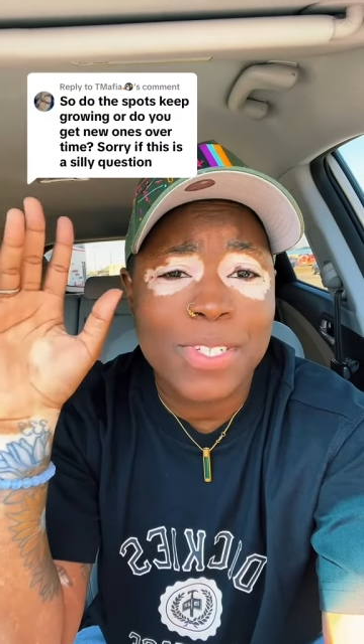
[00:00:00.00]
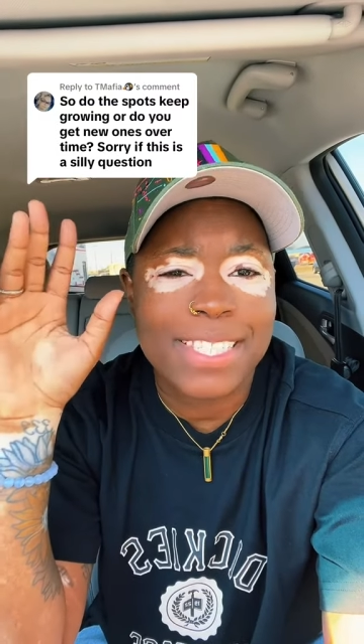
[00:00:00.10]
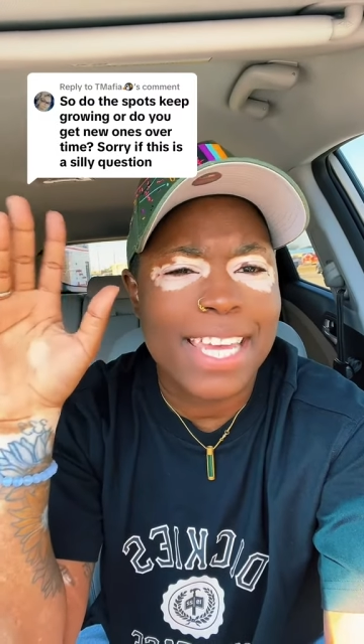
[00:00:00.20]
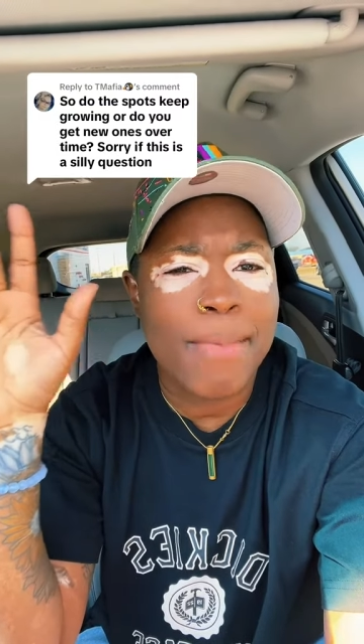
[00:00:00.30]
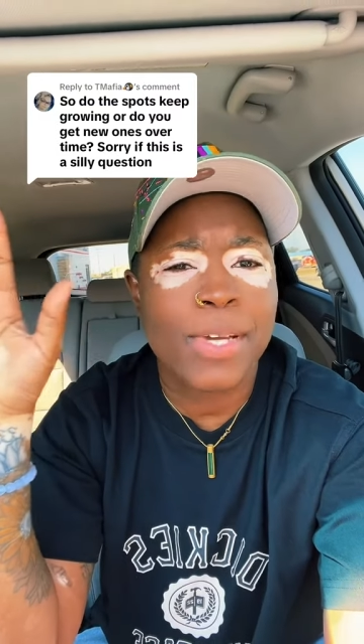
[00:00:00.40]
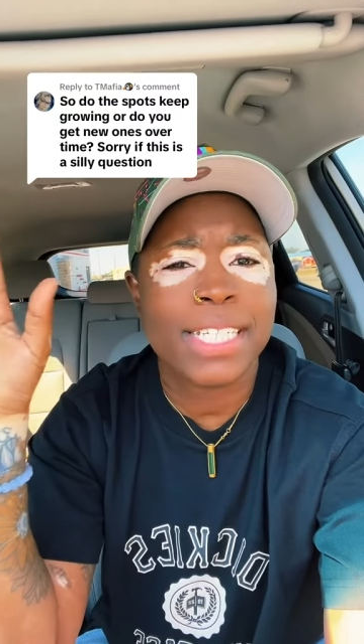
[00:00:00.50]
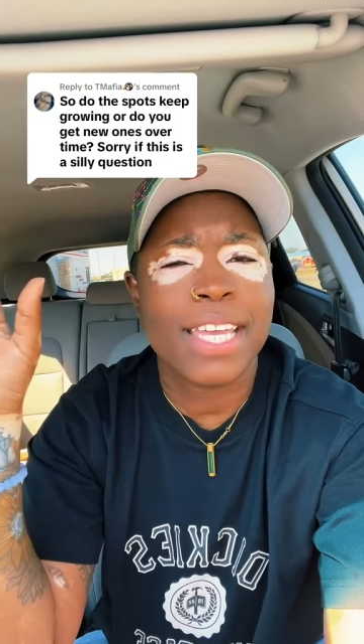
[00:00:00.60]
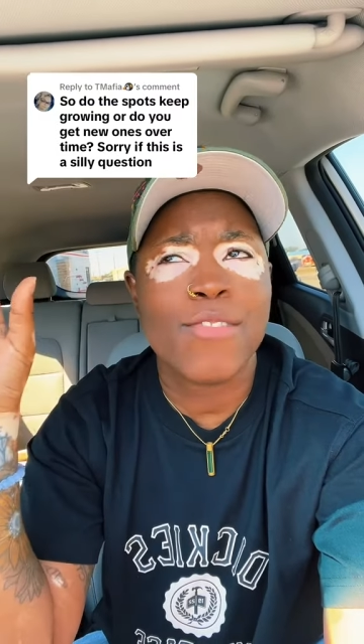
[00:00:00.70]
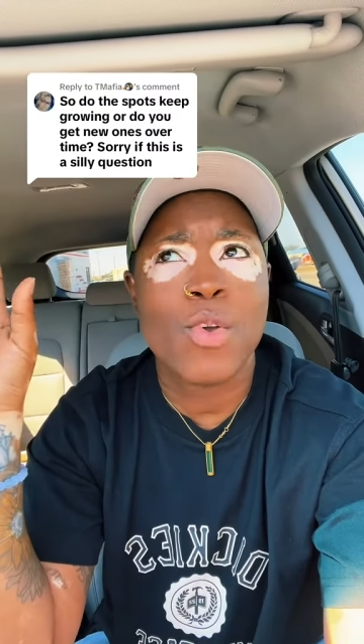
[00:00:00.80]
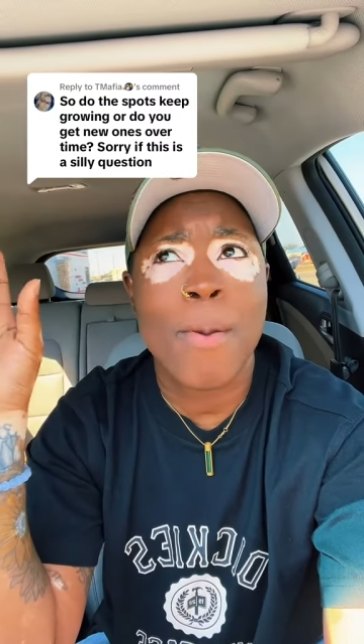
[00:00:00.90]
Today I'm going to
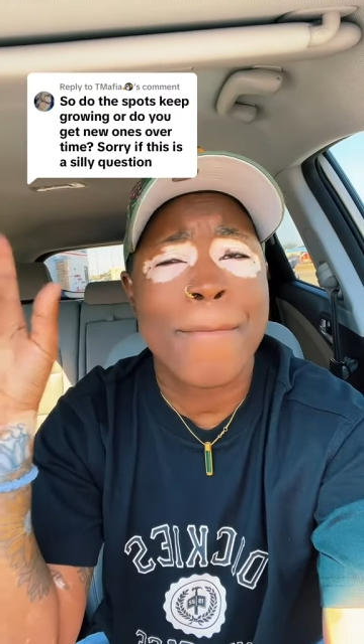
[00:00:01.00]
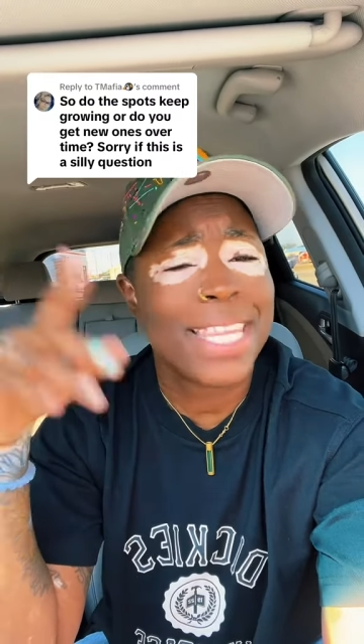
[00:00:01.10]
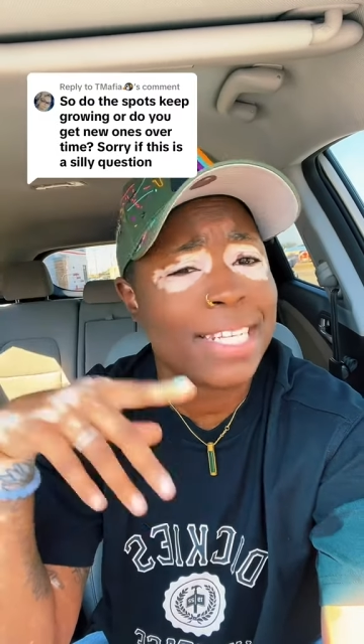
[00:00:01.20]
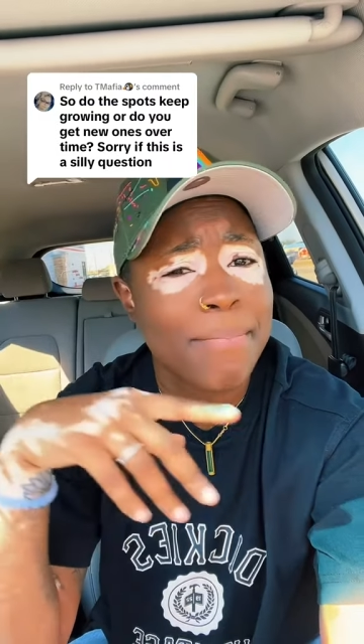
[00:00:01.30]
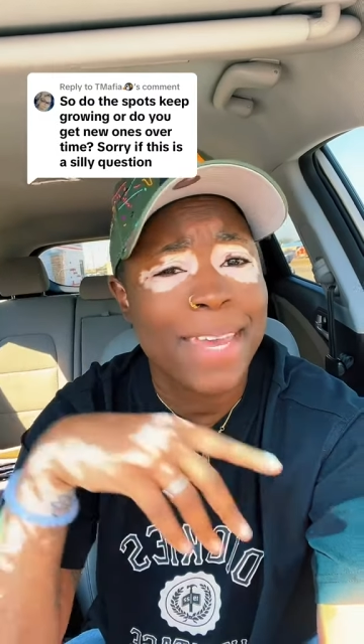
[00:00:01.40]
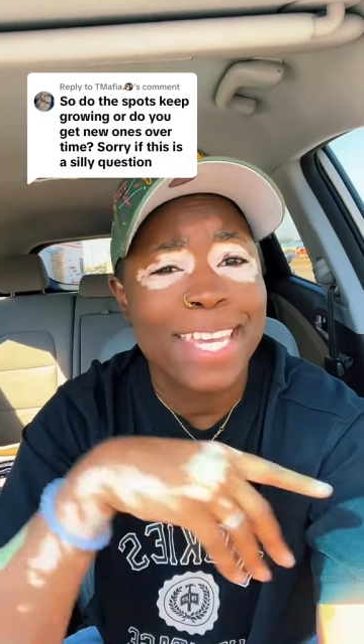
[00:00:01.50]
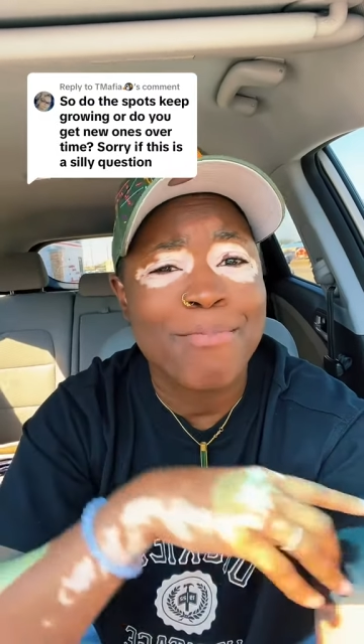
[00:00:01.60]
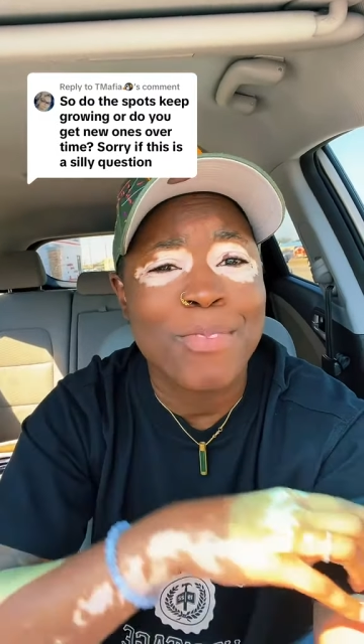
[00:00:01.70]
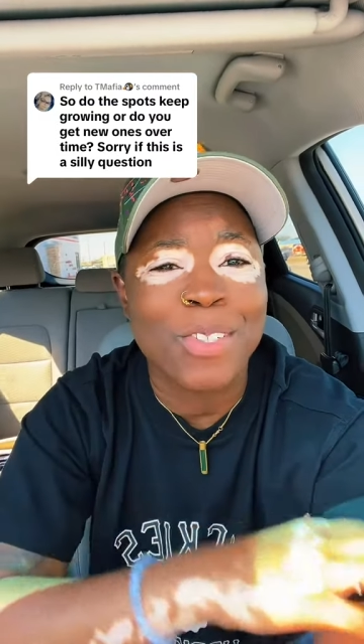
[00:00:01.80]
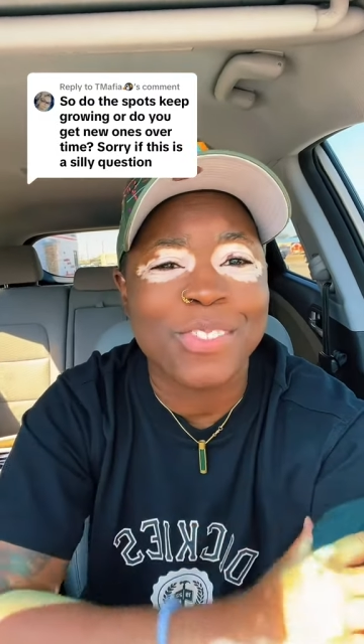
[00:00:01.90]
give you a melanin making
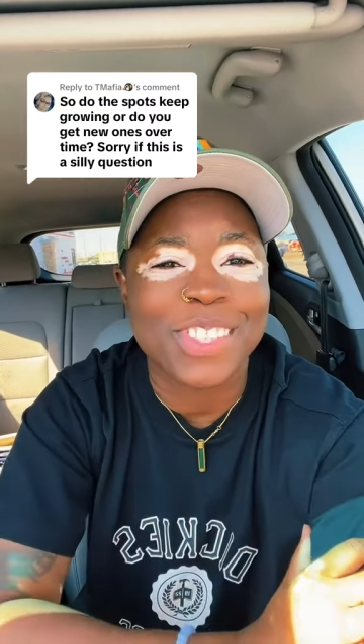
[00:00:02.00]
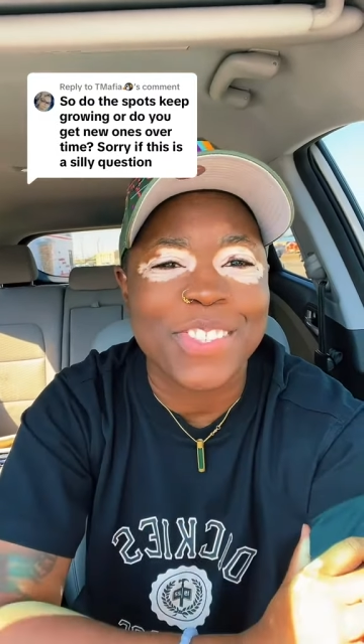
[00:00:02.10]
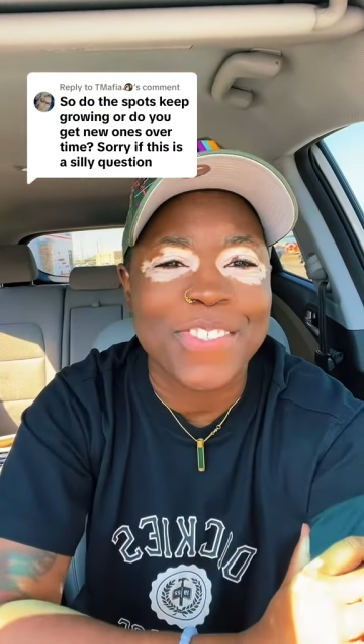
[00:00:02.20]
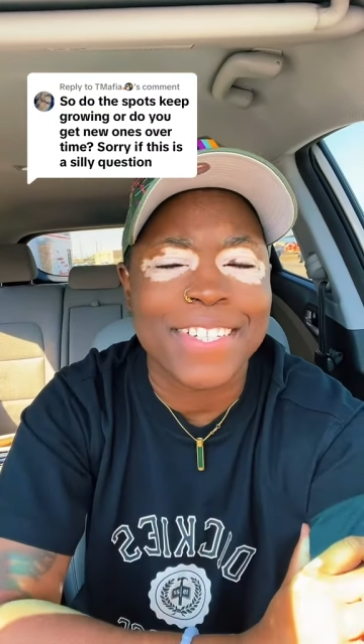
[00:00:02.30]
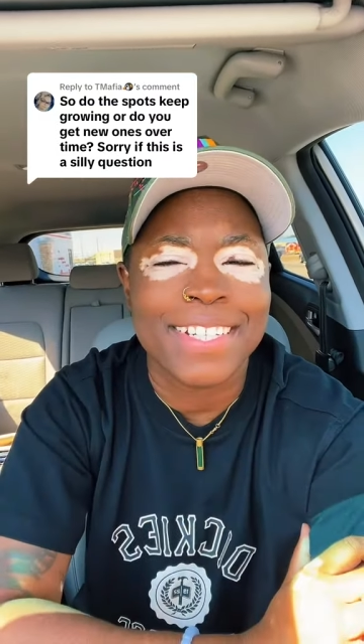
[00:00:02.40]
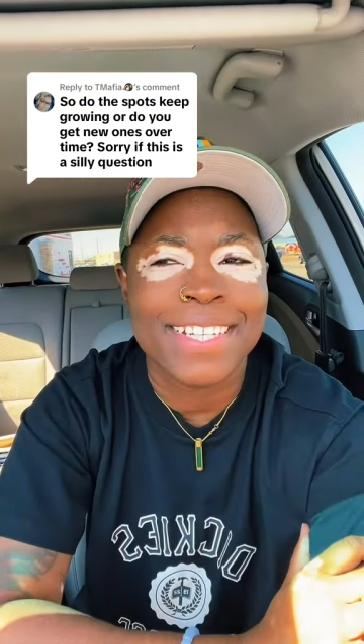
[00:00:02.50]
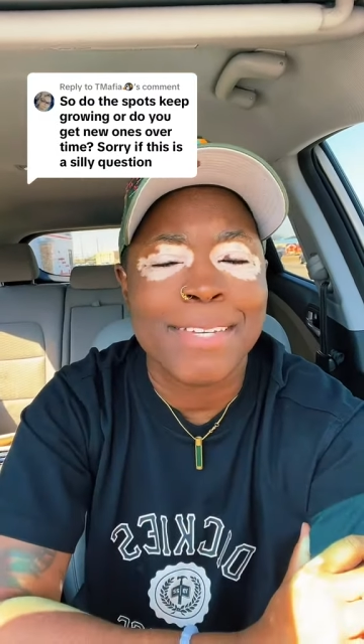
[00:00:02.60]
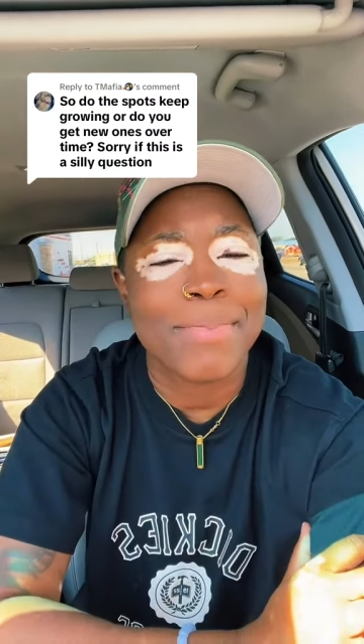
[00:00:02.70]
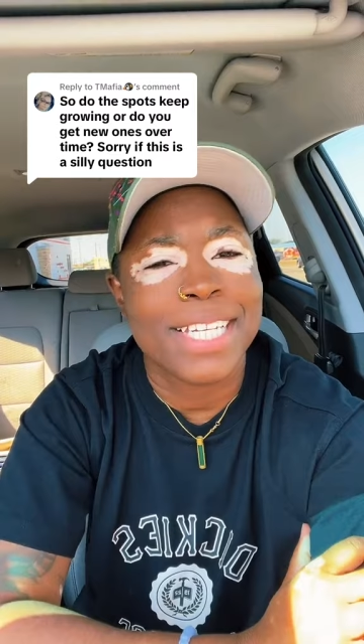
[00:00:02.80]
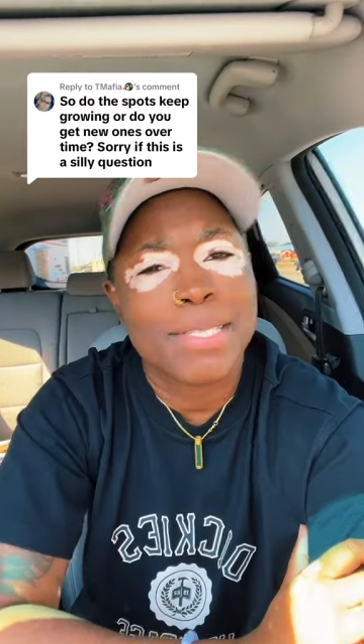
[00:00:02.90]
moves tour
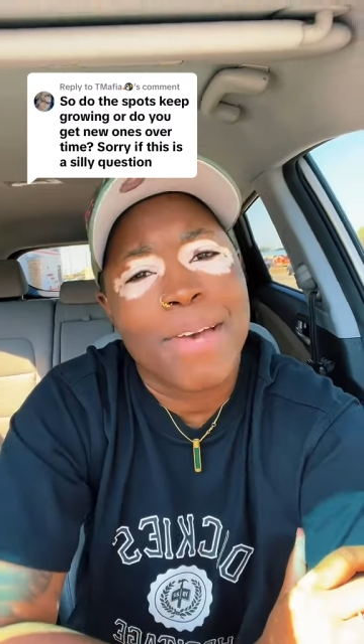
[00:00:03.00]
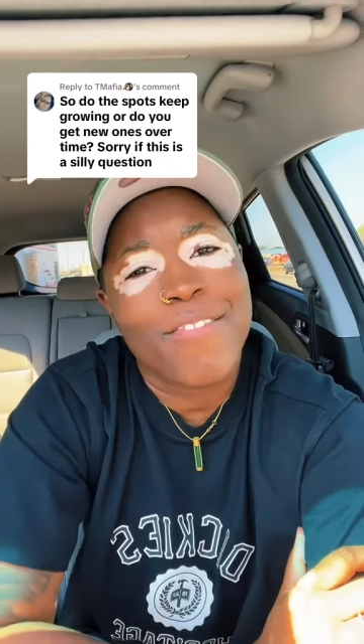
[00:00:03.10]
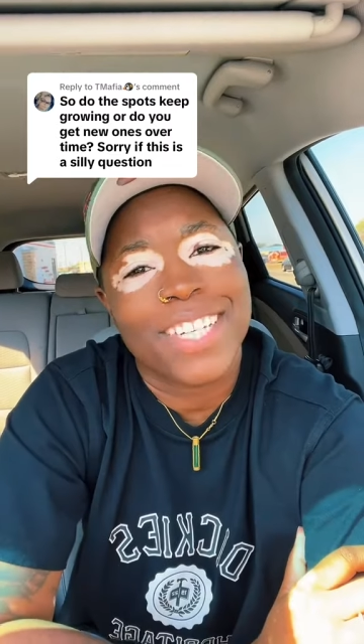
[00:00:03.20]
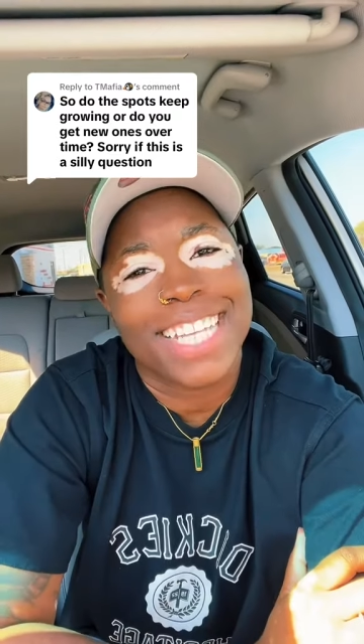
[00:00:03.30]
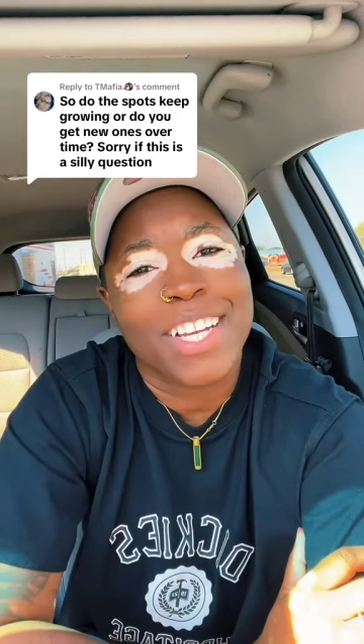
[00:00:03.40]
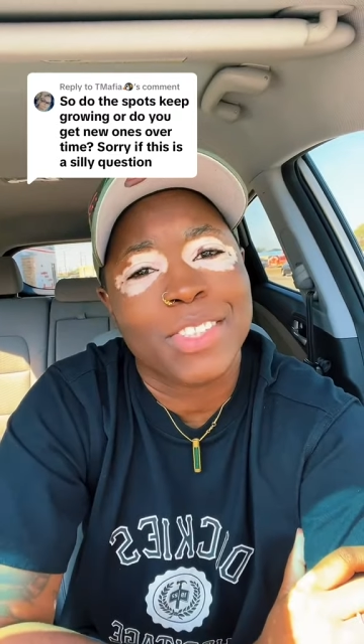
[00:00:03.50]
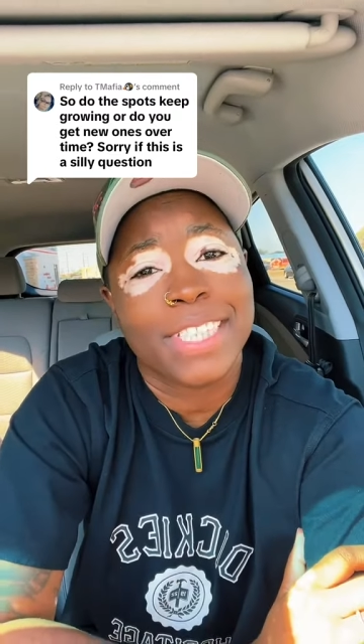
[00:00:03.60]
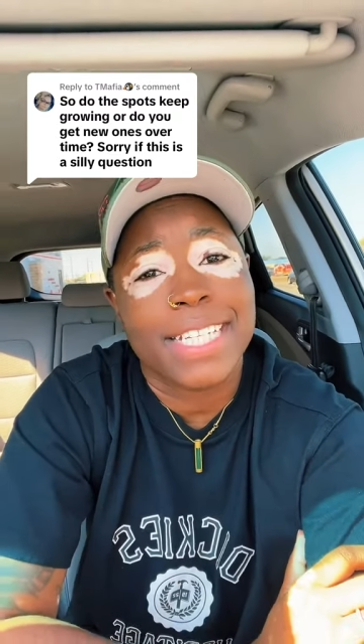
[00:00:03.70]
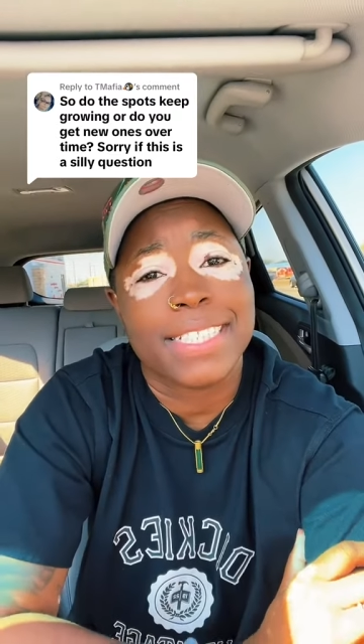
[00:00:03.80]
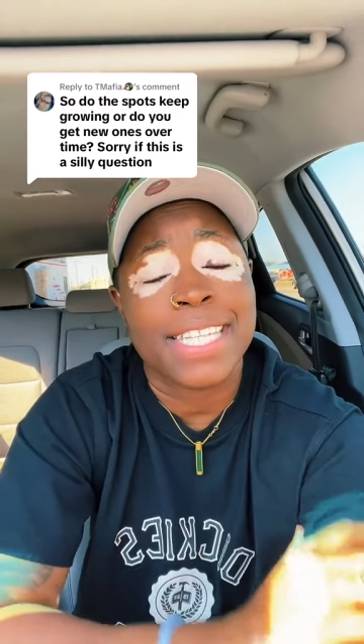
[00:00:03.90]
because my vitiligo
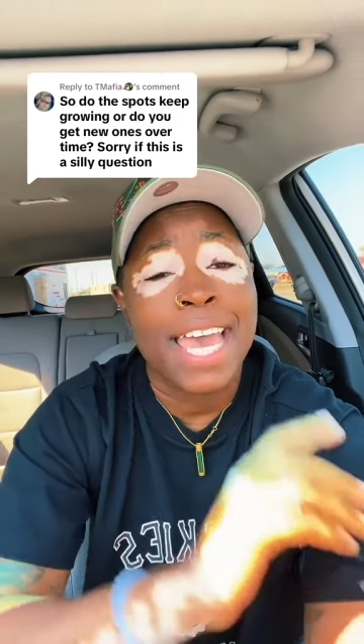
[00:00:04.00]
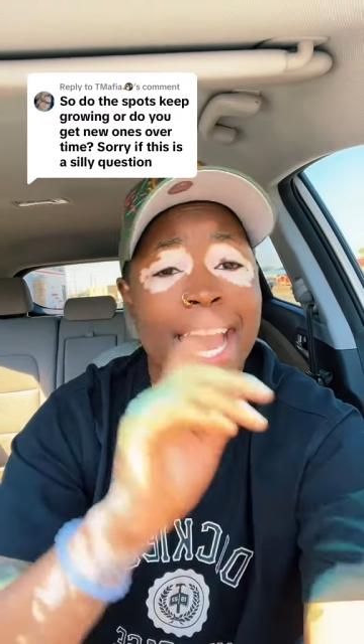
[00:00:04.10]
changes.